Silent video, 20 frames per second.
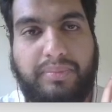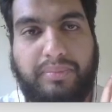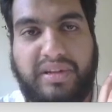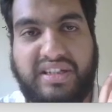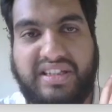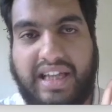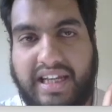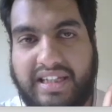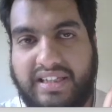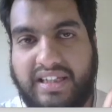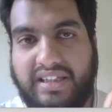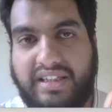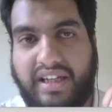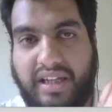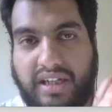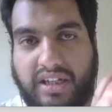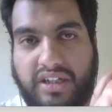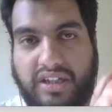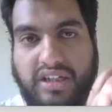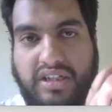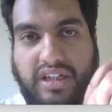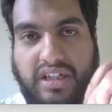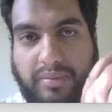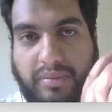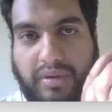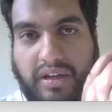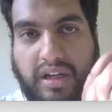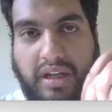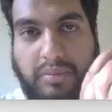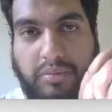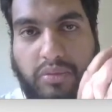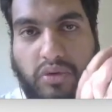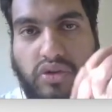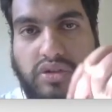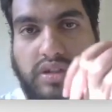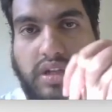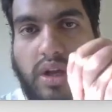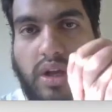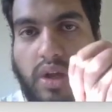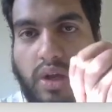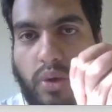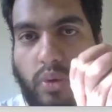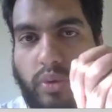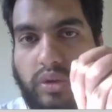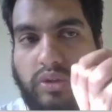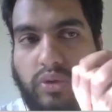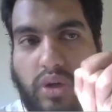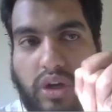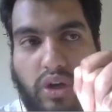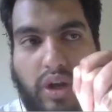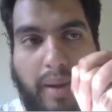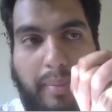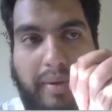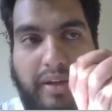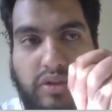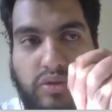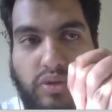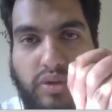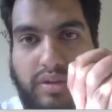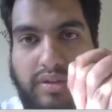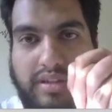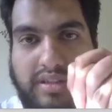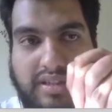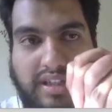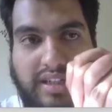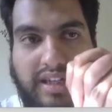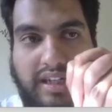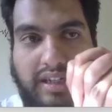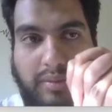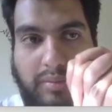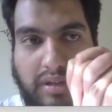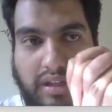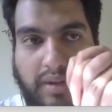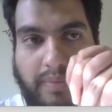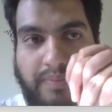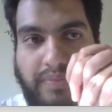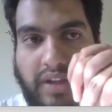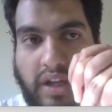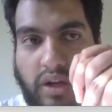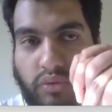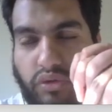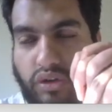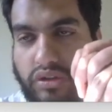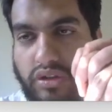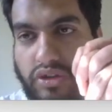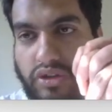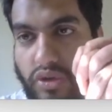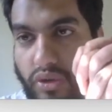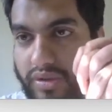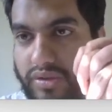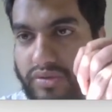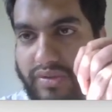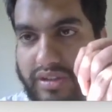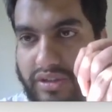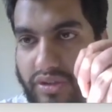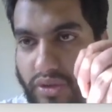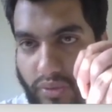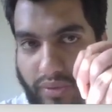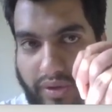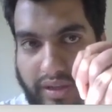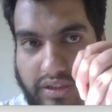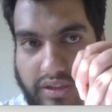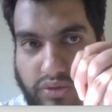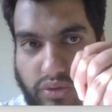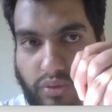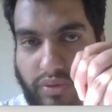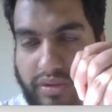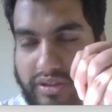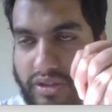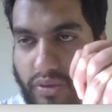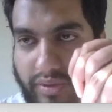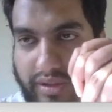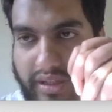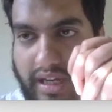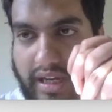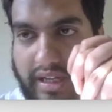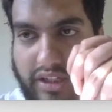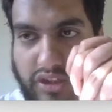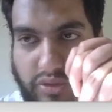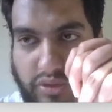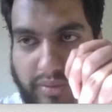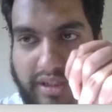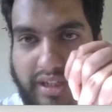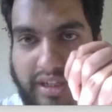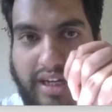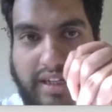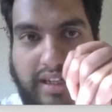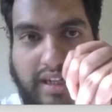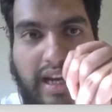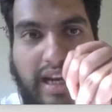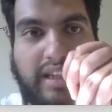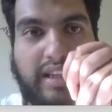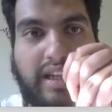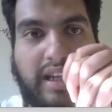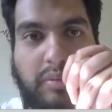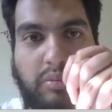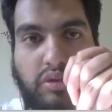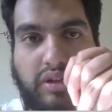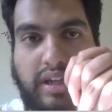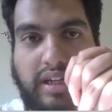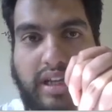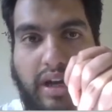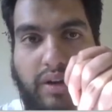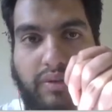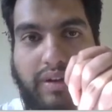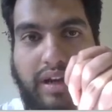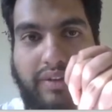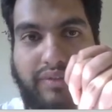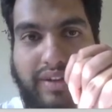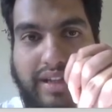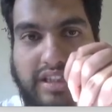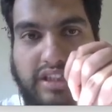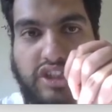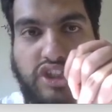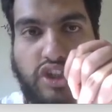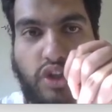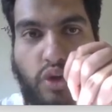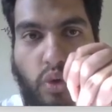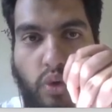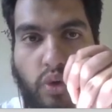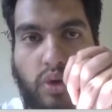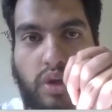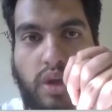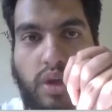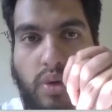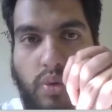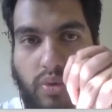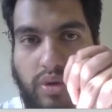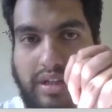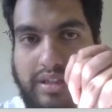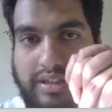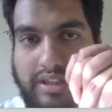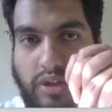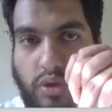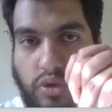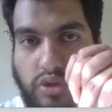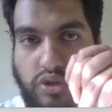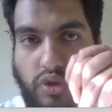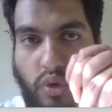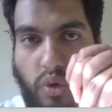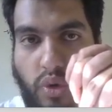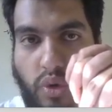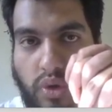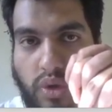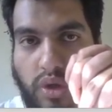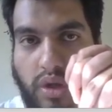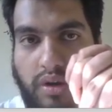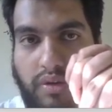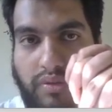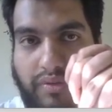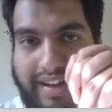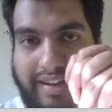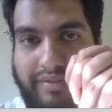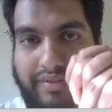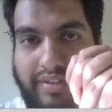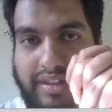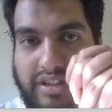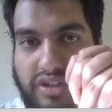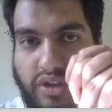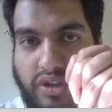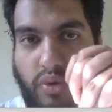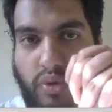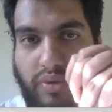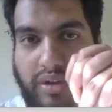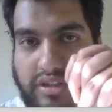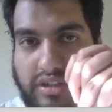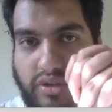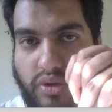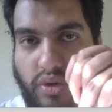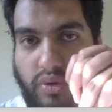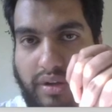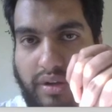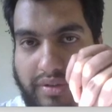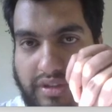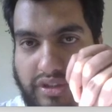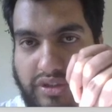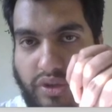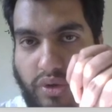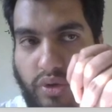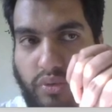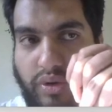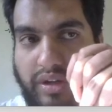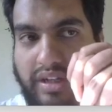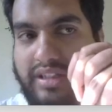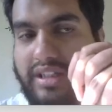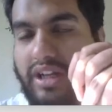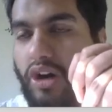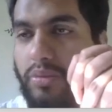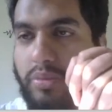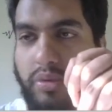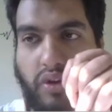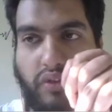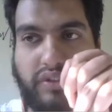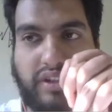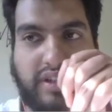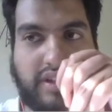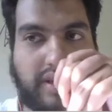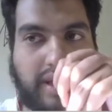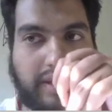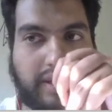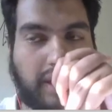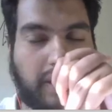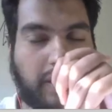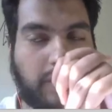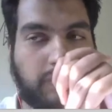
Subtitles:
precisely 3 digital inputs with overlapping sequence detectable for the sequence 101. So 101 needs to be detected and the input data 110, 100, 110, 10110. What is the output of this detector?